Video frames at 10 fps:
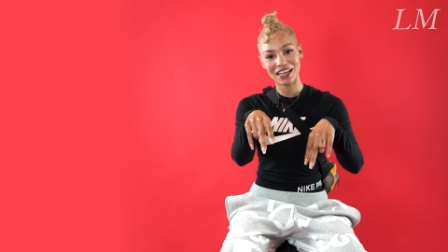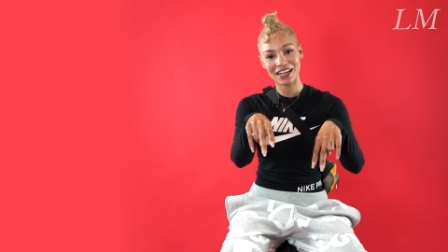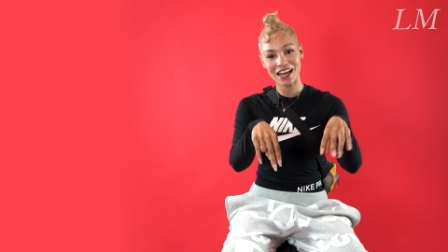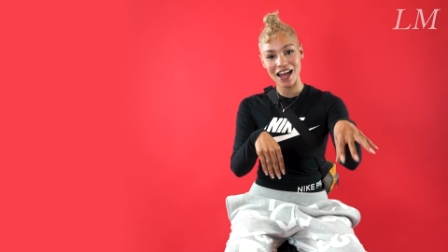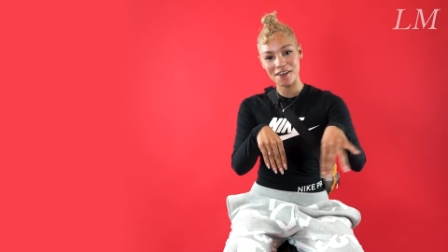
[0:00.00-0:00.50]

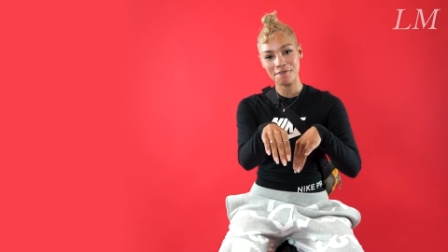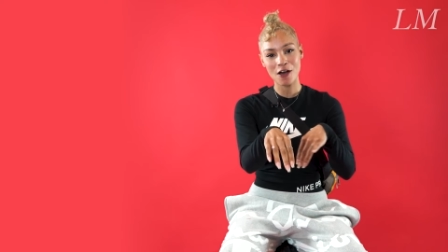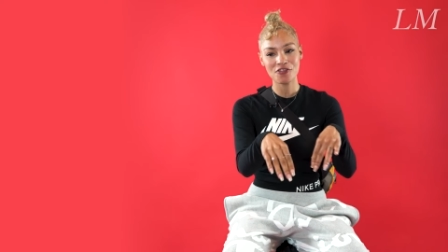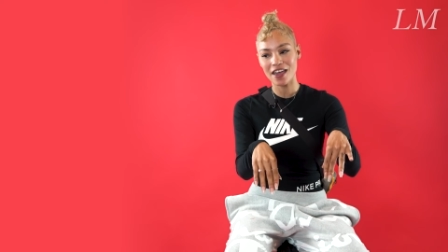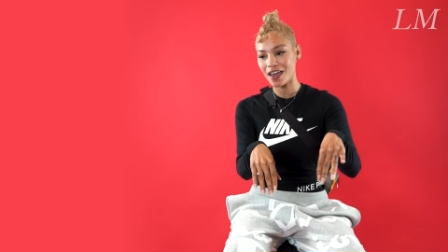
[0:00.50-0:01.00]
and I
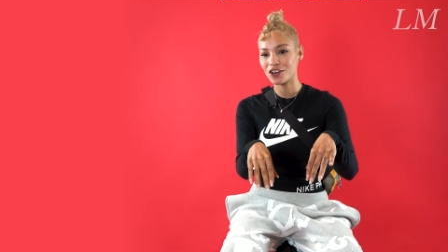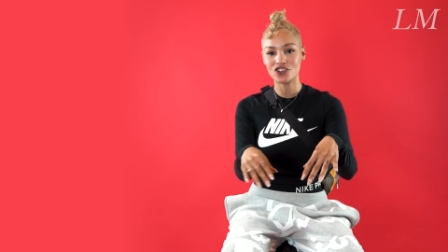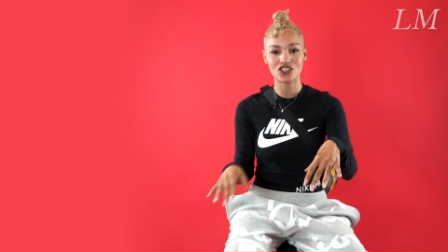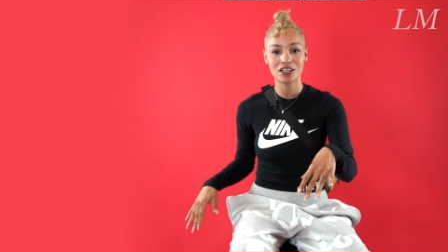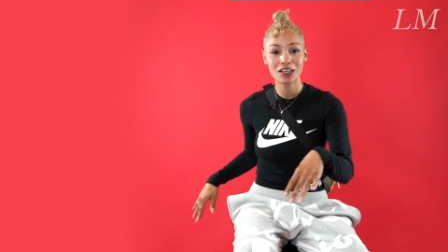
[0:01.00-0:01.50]
felt that
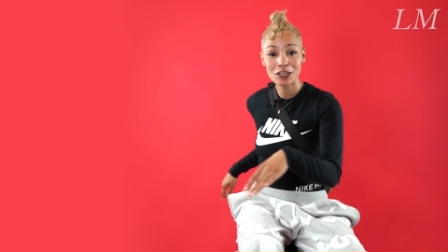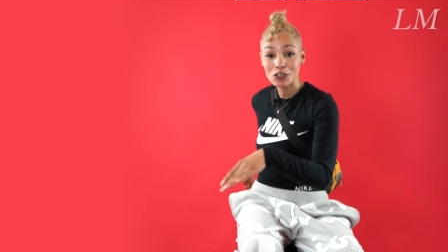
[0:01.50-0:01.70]
energy.